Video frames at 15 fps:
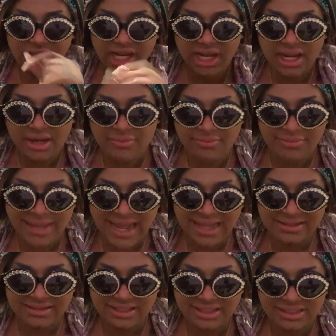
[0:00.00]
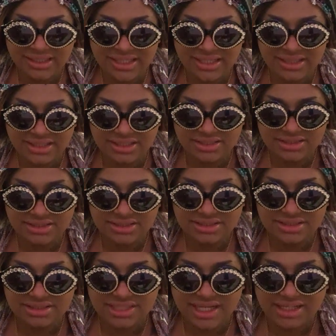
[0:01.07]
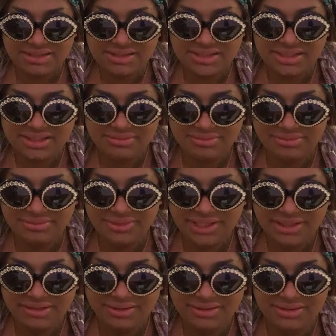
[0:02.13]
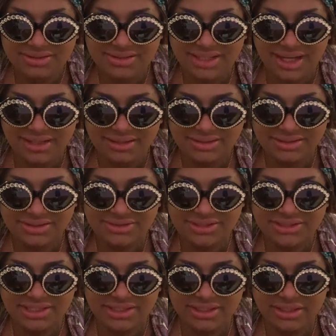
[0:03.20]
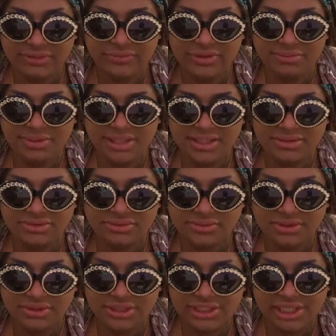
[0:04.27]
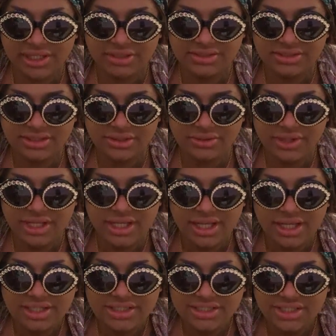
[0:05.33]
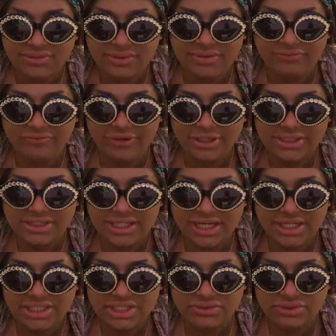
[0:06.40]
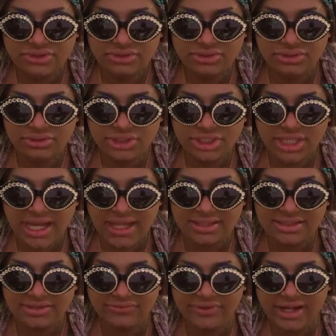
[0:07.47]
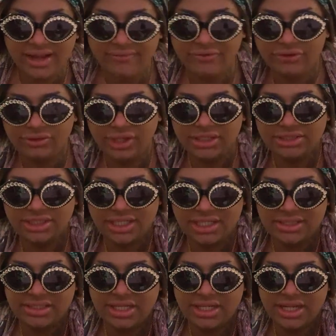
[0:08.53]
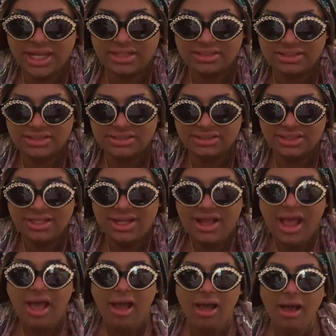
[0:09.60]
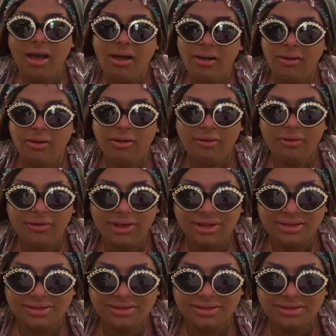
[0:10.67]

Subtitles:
In math, and the dead asleep, me and her sat next to each other and we played truth or dare. So she went first and I chose truth. She asked if I have a crush and I said yes. Oh.